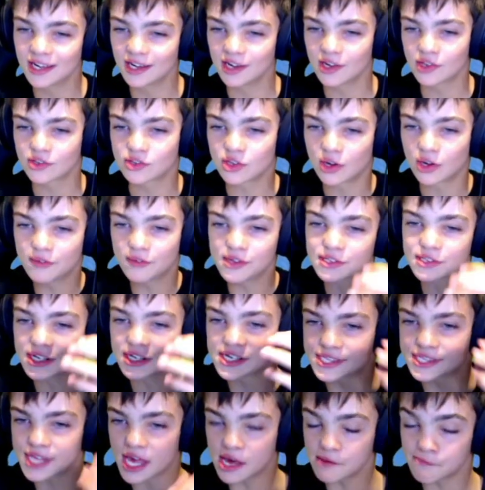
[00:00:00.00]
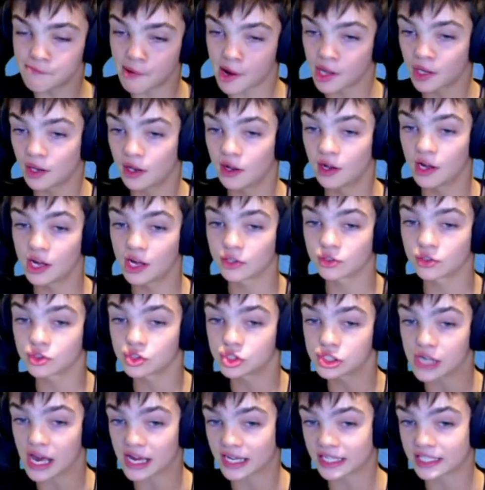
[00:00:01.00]
So obviously Dan Butler and
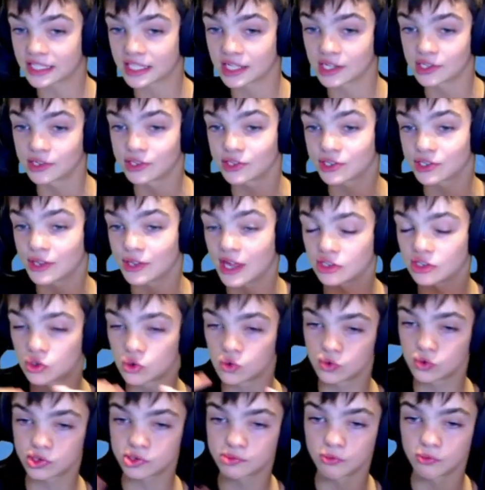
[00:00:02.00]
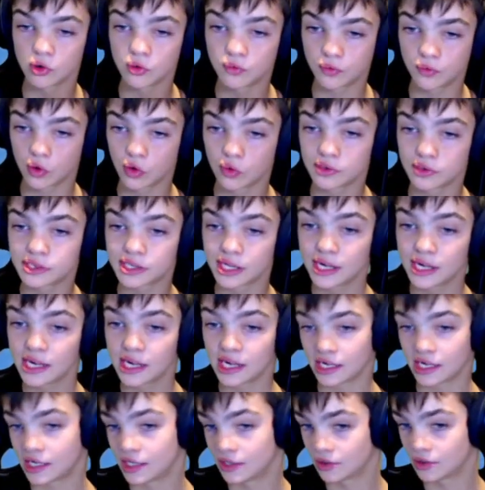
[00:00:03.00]
Jack Higgins, they're two small forwards
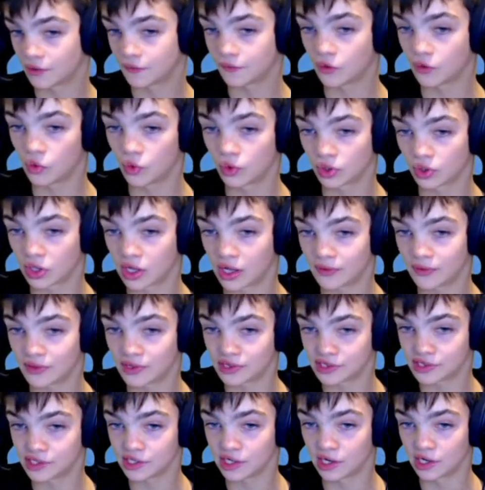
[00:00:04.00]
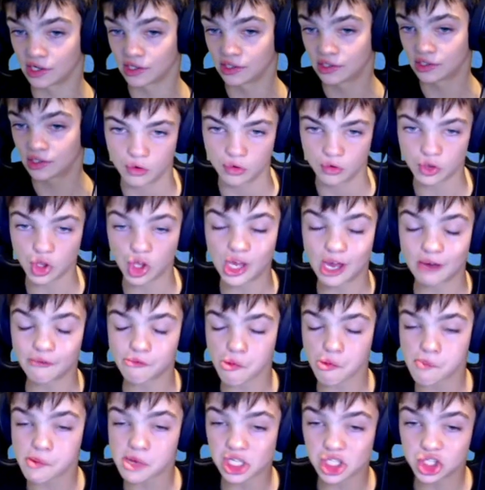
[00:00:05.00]
in the forward line this year. Then you have
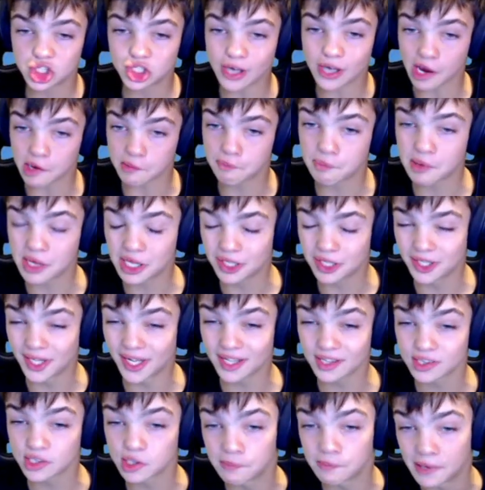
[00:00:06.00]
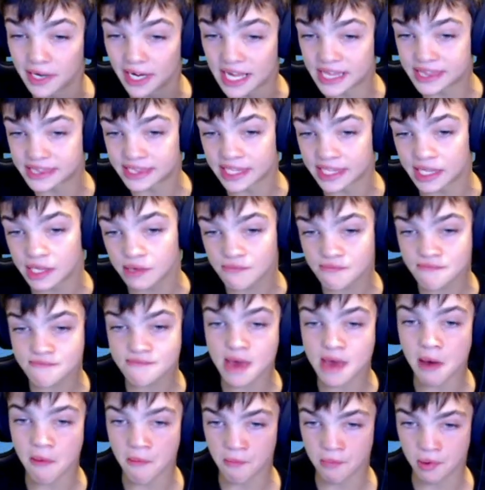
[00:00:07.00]
a bit of Jack Billings, a bit of Tim
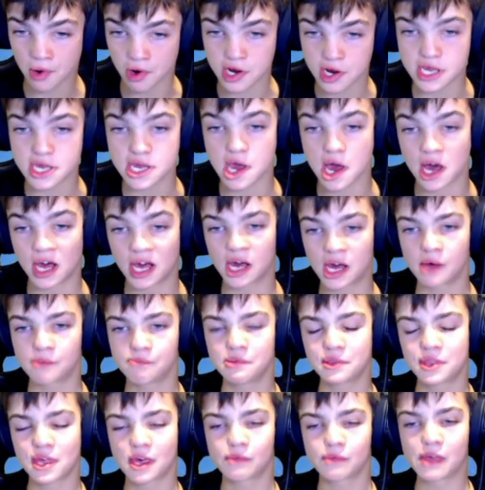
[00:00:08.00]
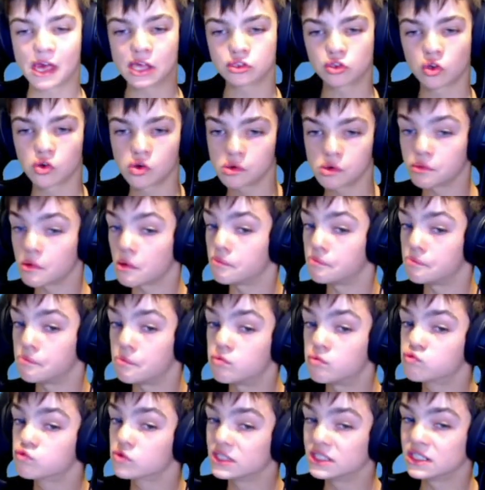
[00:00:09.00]
Membry, but they're two
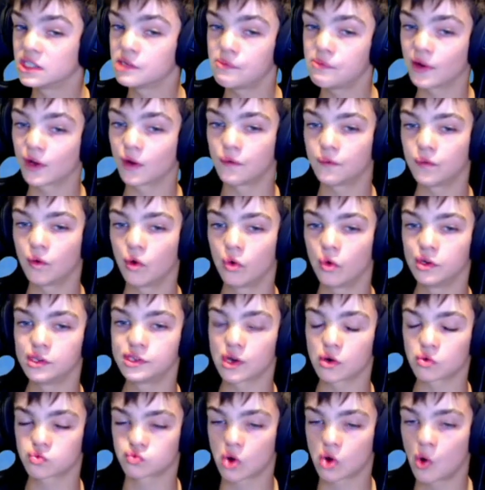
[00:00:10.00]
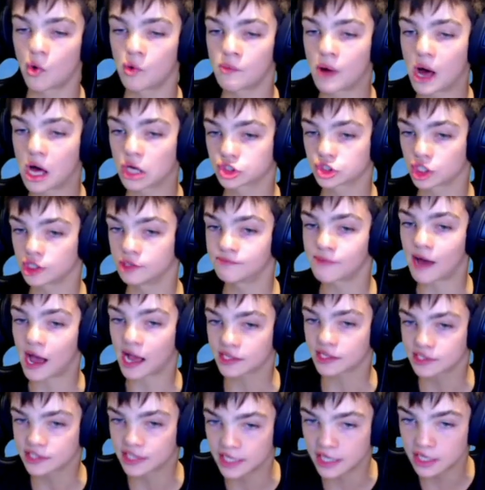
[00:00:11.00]
really bigger forwards, a Rowan Marshall and
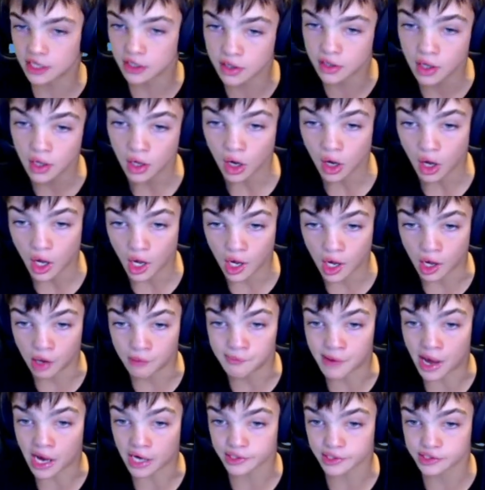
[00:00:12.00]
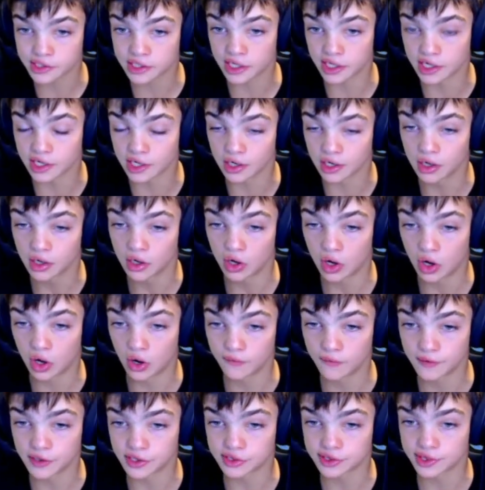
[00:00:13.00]
Max King. Max King,
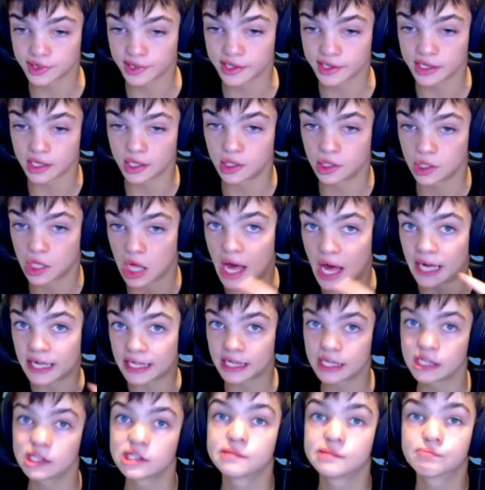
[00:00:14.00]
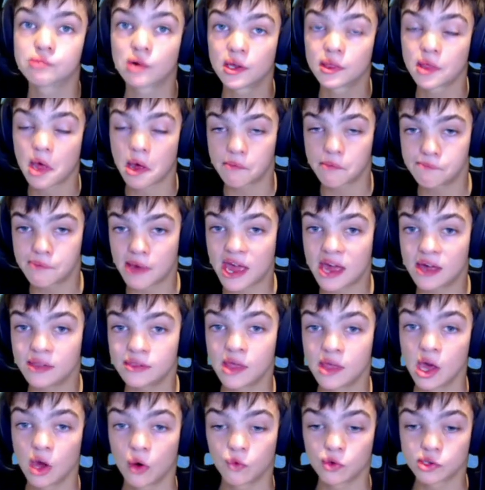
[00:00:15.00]
obviously, like his brother
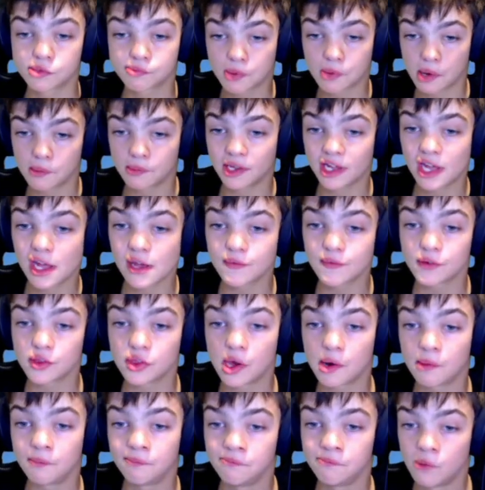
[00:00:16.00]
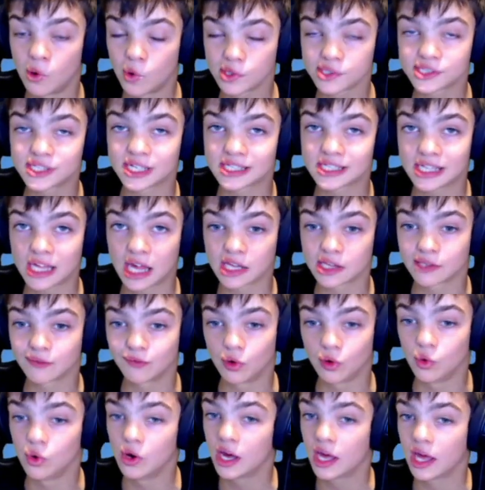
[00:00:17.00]
Ben, was probably even more
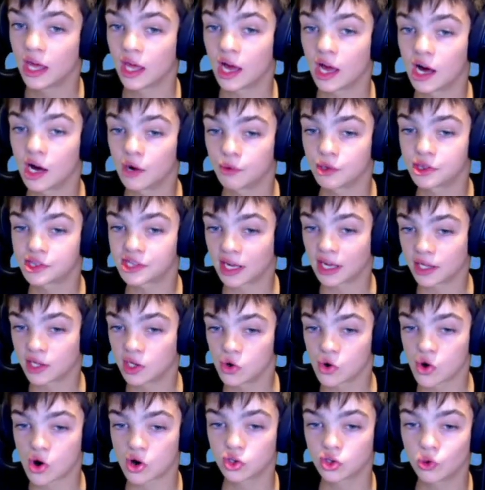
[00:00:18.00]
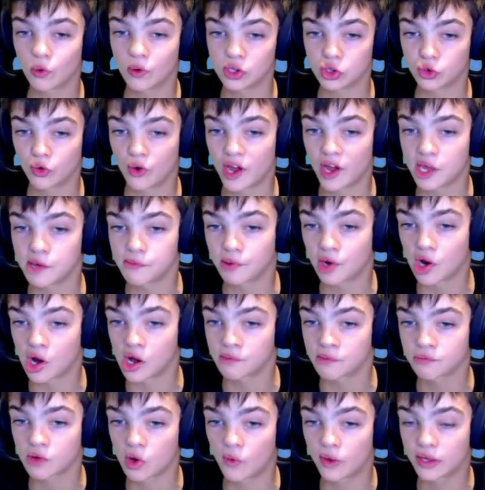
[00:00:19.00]
successful with St Kilda in 2020, but
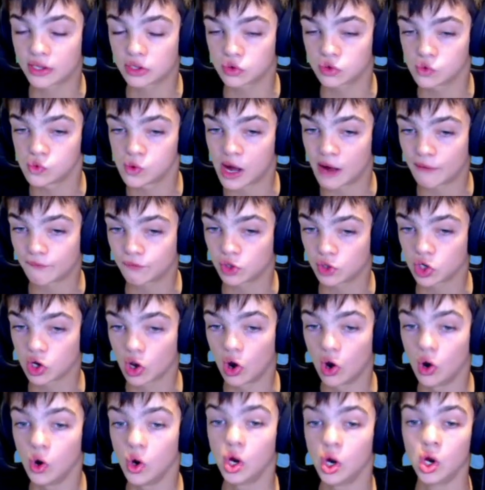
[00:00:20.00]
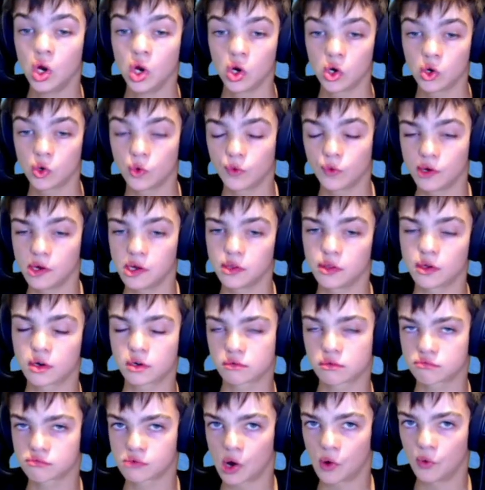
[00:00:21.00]
I'm going to have to go with
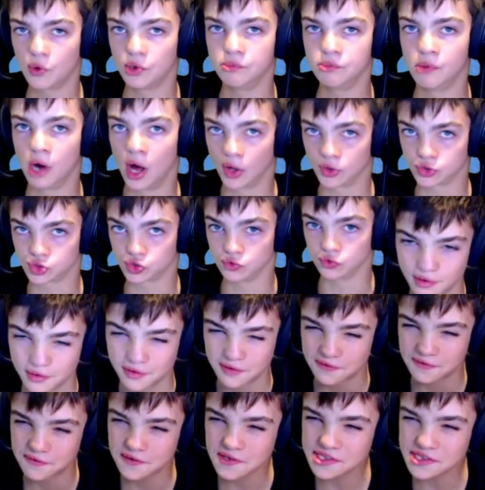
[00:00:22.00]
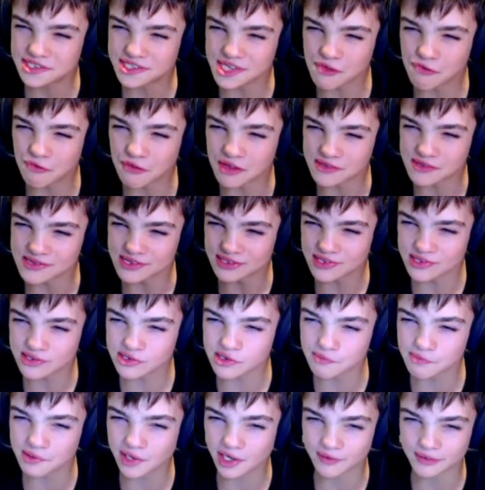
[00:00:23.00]
Rowan Marshall. For Sydney, this
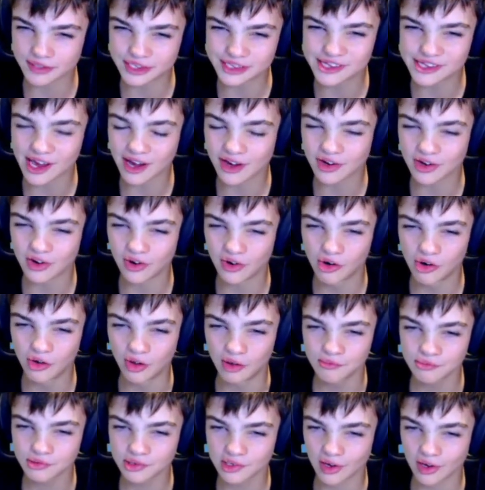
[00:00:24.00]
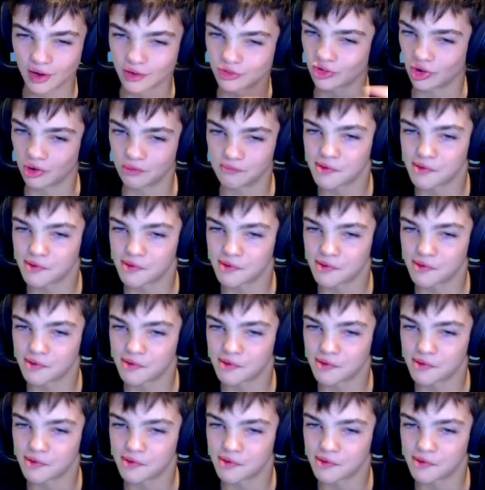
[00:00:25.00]
is a bit of a dead call. I'm just going to go Tom